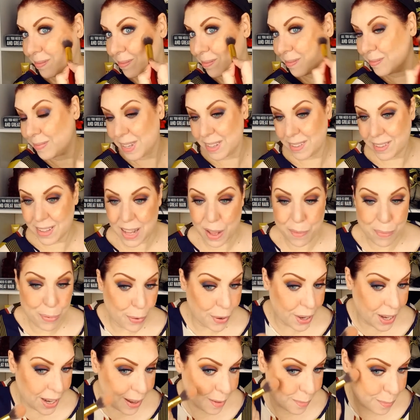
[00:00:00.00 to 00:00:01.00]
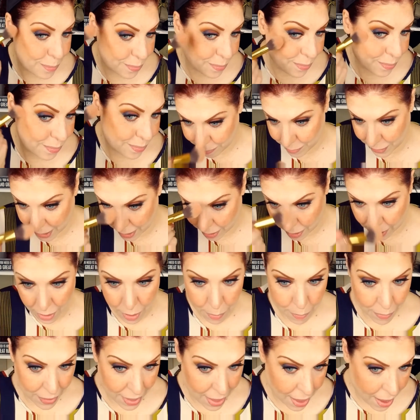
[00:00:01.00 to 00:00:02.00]
Isn't that pretty? Picking
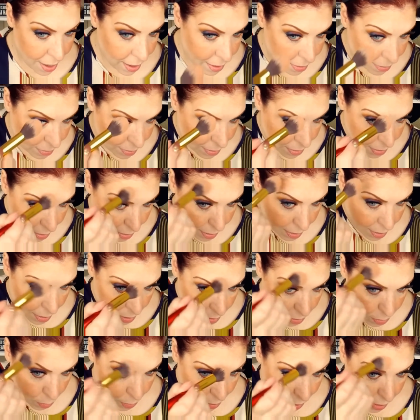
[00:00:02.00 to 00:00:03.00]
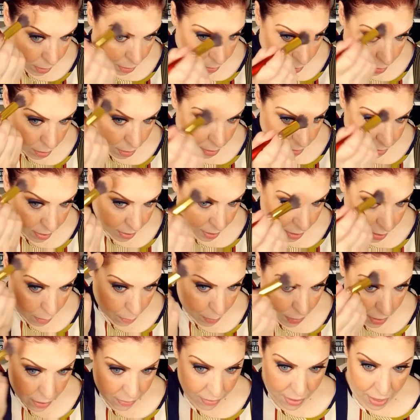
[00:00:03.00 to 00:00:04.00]
up that, doing a little tiny
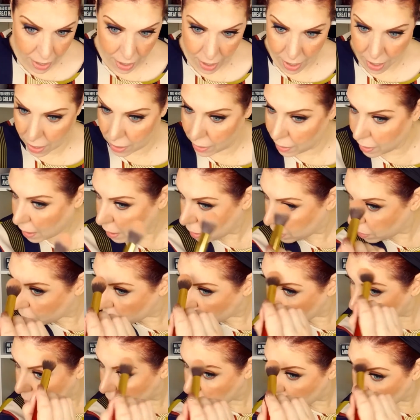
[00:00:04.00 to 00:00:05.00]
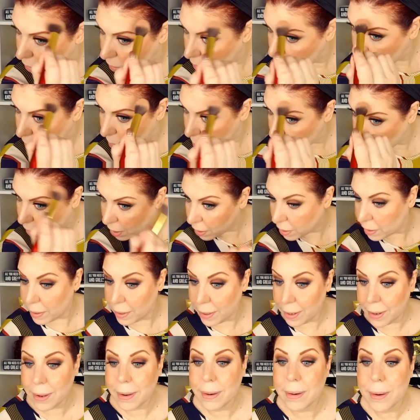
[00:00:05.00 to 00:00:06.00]
bit of that highlighter part
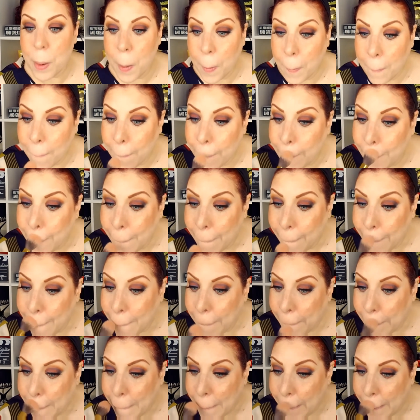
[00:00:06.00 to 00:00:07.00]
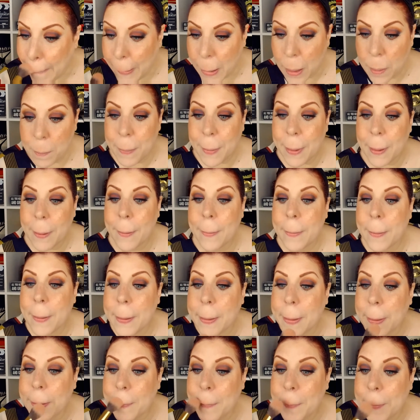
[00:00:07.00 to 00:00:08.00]
here, a little bit on the
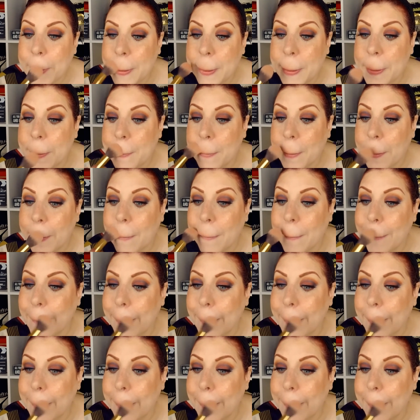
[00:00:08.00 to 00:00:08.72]
cupid's bow.